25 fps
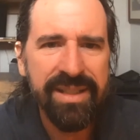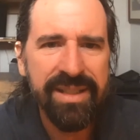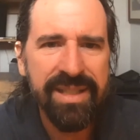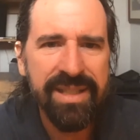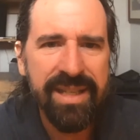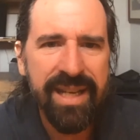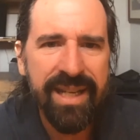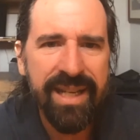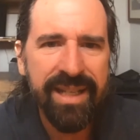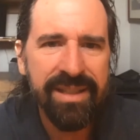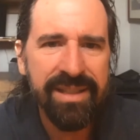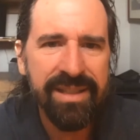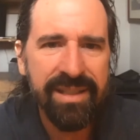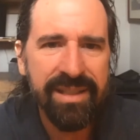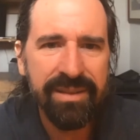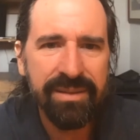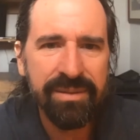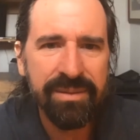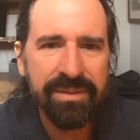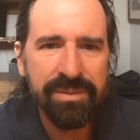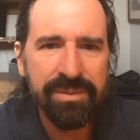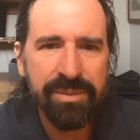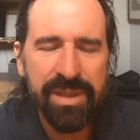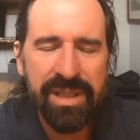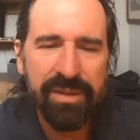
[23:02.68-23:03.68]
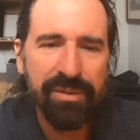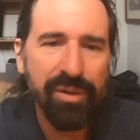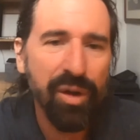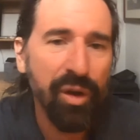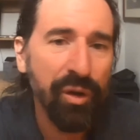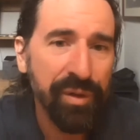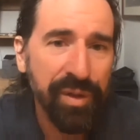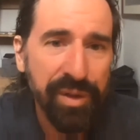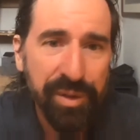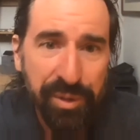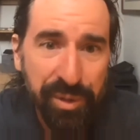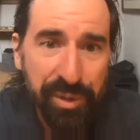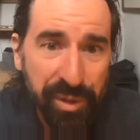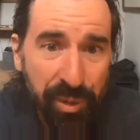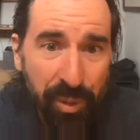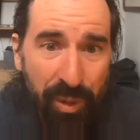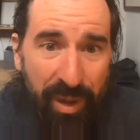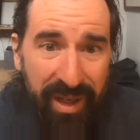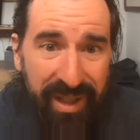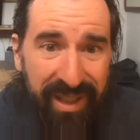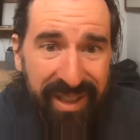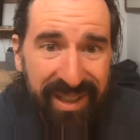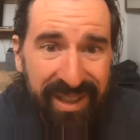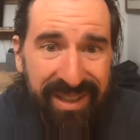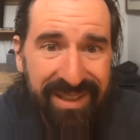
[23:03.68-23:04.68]
States, and was involved in
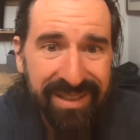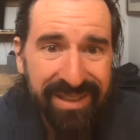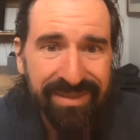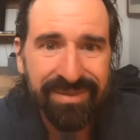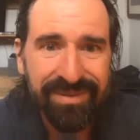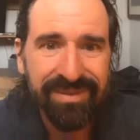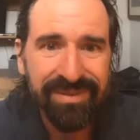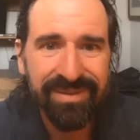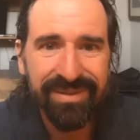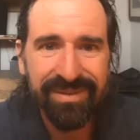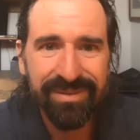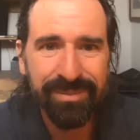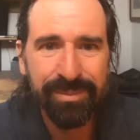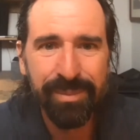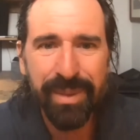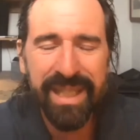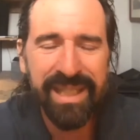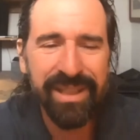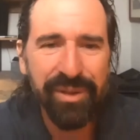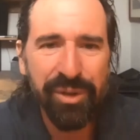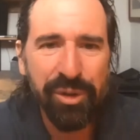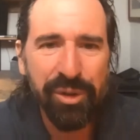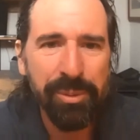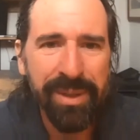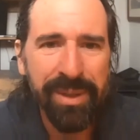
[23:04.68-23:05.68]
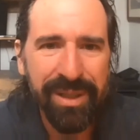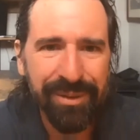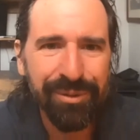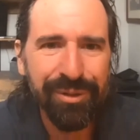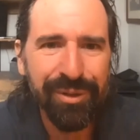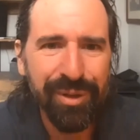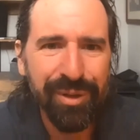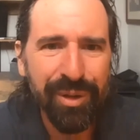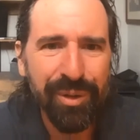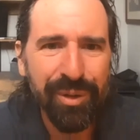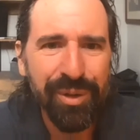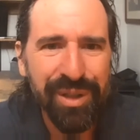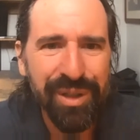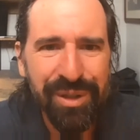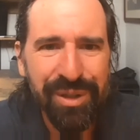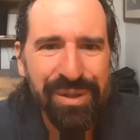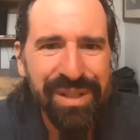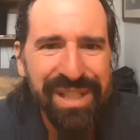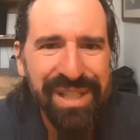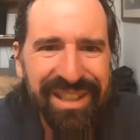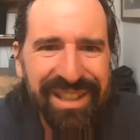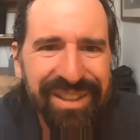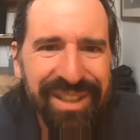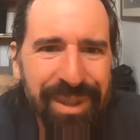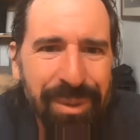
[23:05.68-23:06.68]
Uruguay and playing a little bit of a role in New
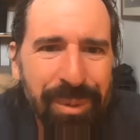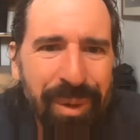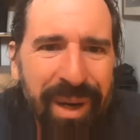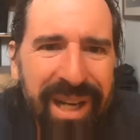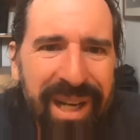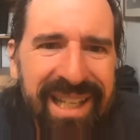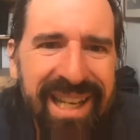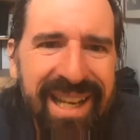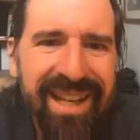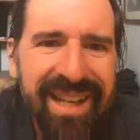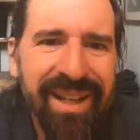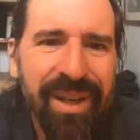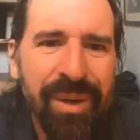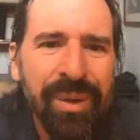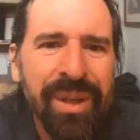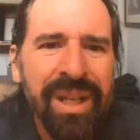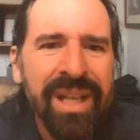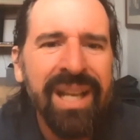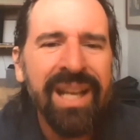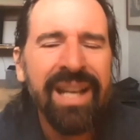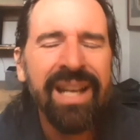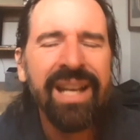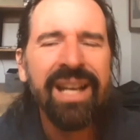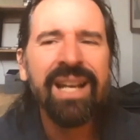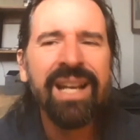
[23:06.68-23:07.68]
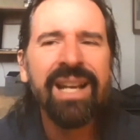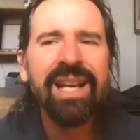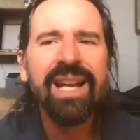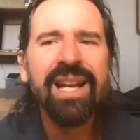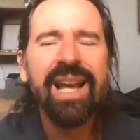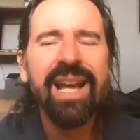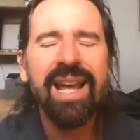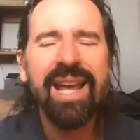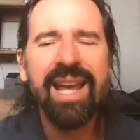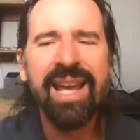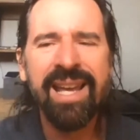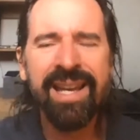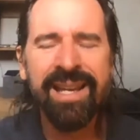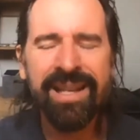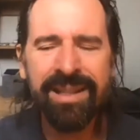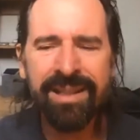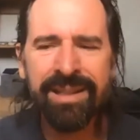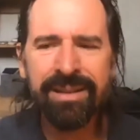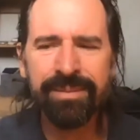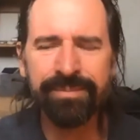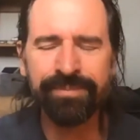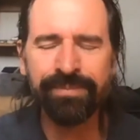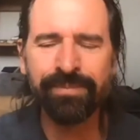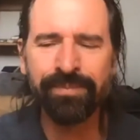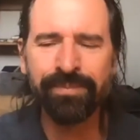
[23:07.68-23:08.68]
Zealand right now.
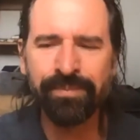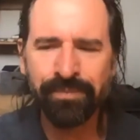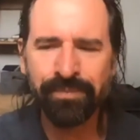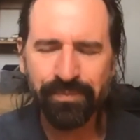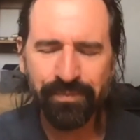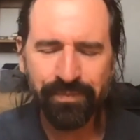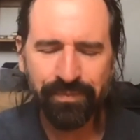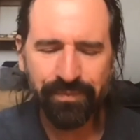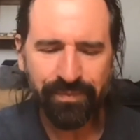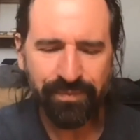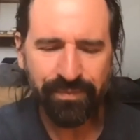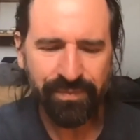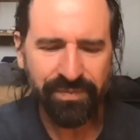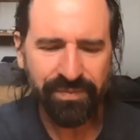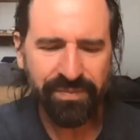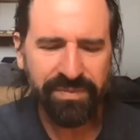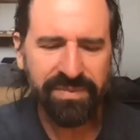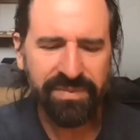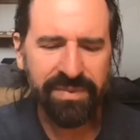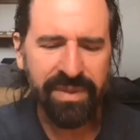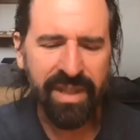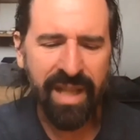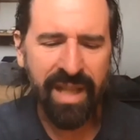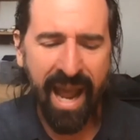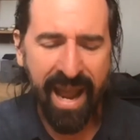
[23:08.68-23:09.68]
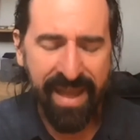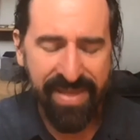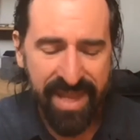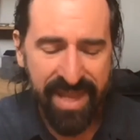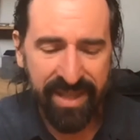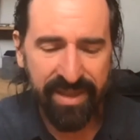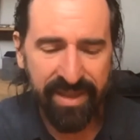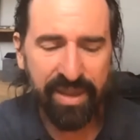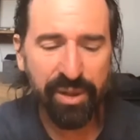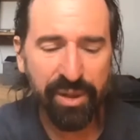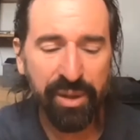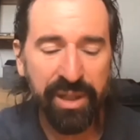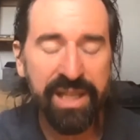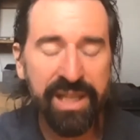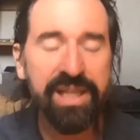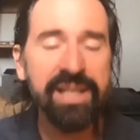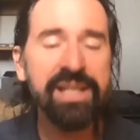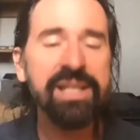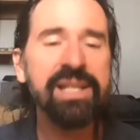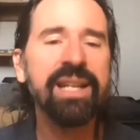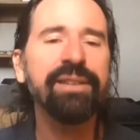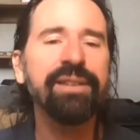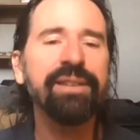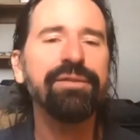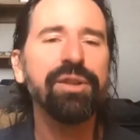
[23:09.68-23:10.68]
And I think there
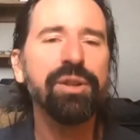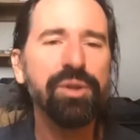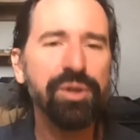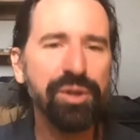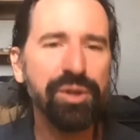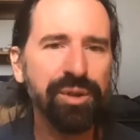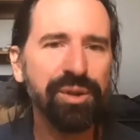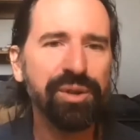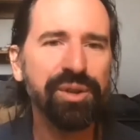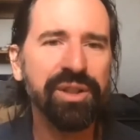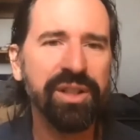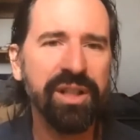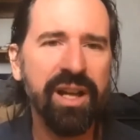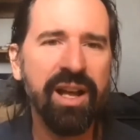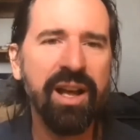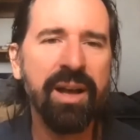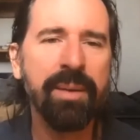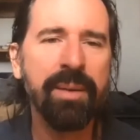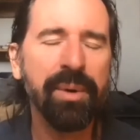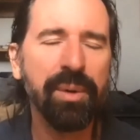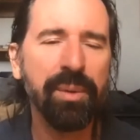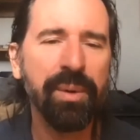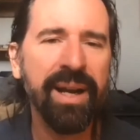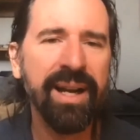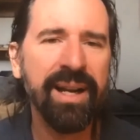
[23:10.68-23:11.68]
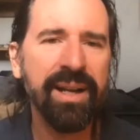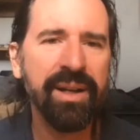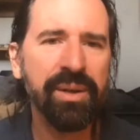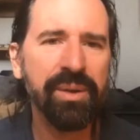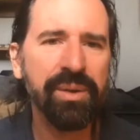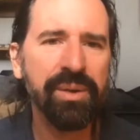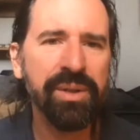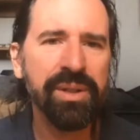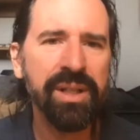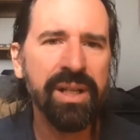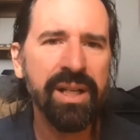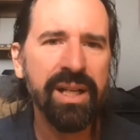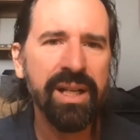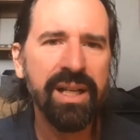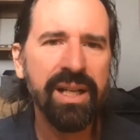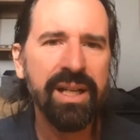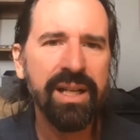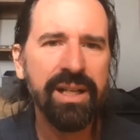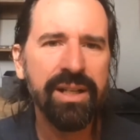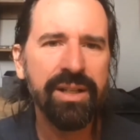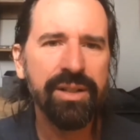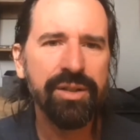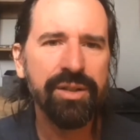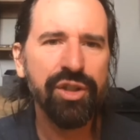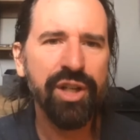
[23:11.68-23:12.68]
is a future to come around
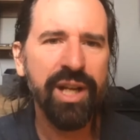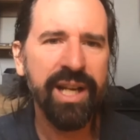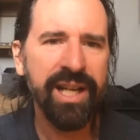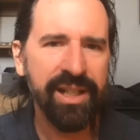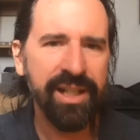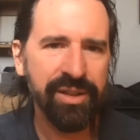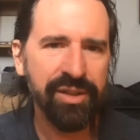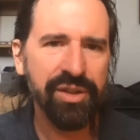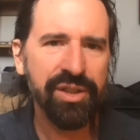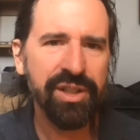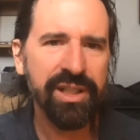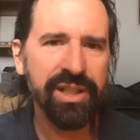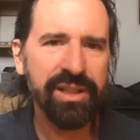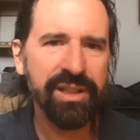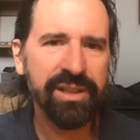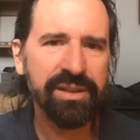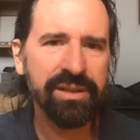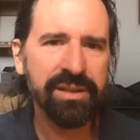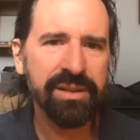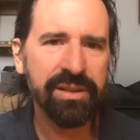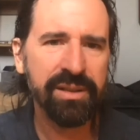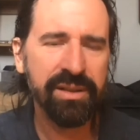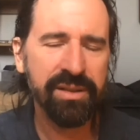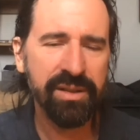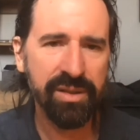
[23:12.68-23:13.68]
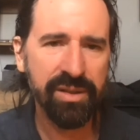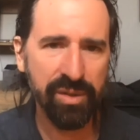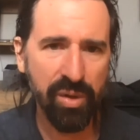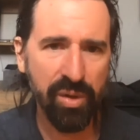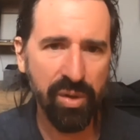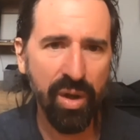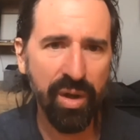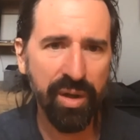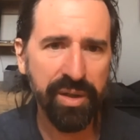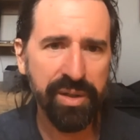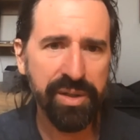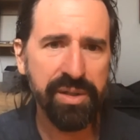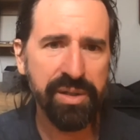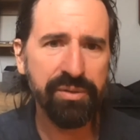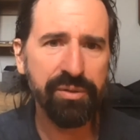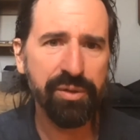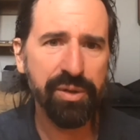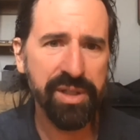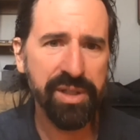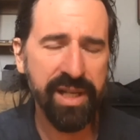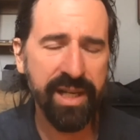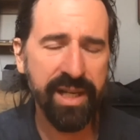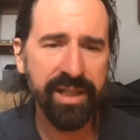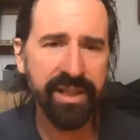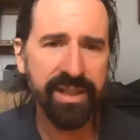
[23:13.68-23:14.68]
changing the laws for
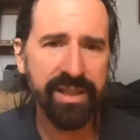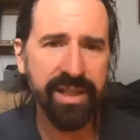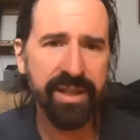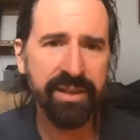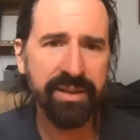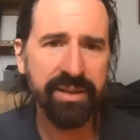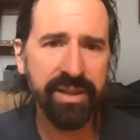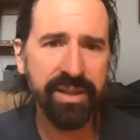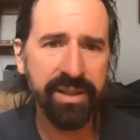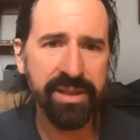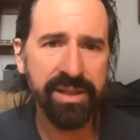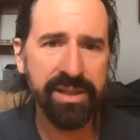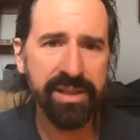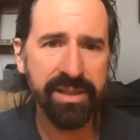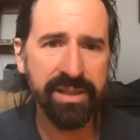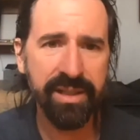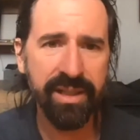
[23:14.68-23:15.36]
psychedelics.